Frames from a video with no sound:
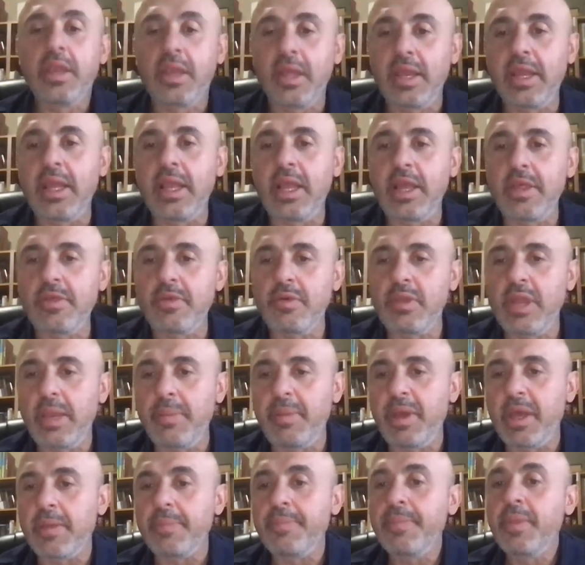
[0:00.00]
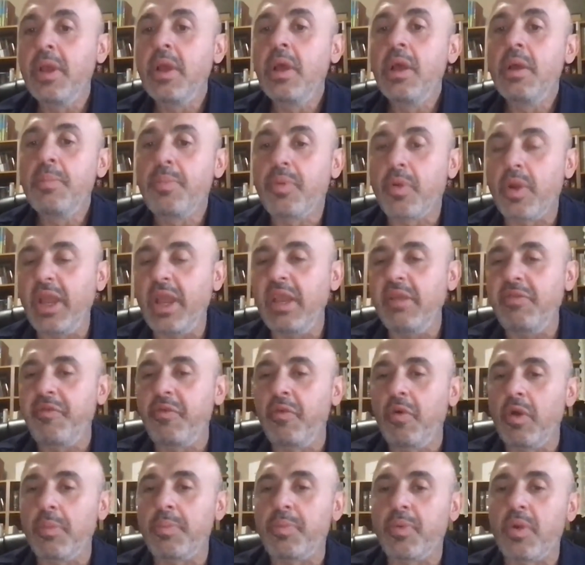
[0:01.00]
Amen. Pray
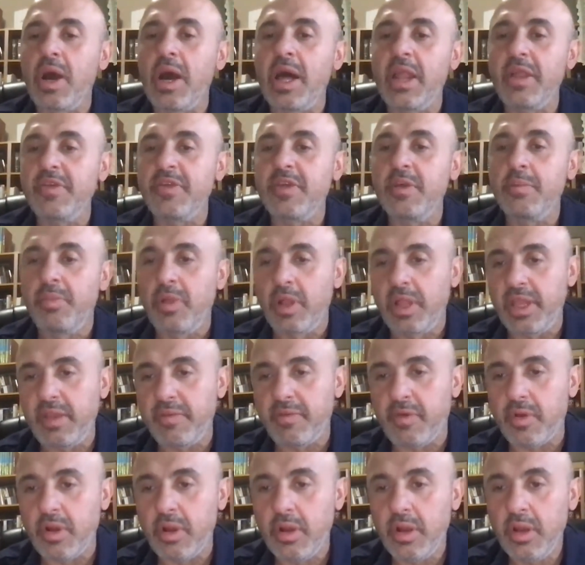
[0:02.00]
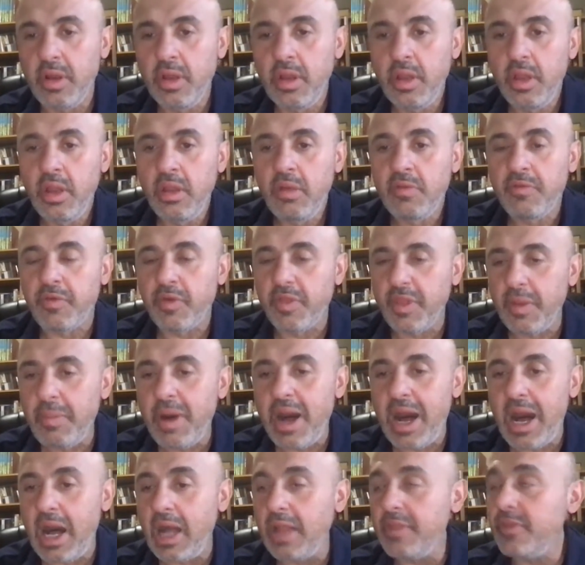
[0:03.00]
for Protestant believer, for the
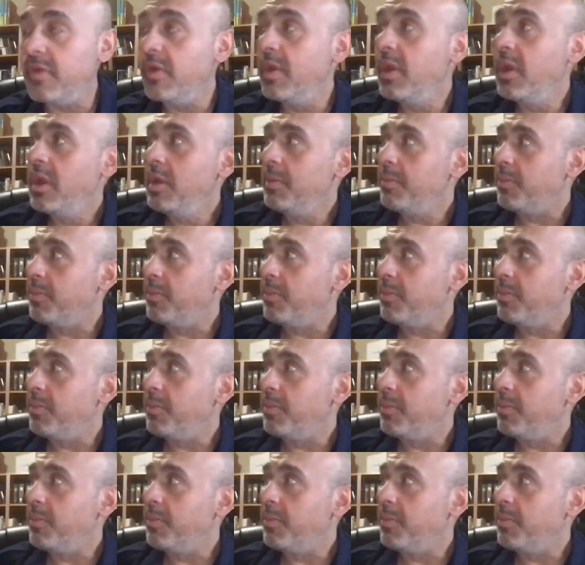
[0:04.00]
mods.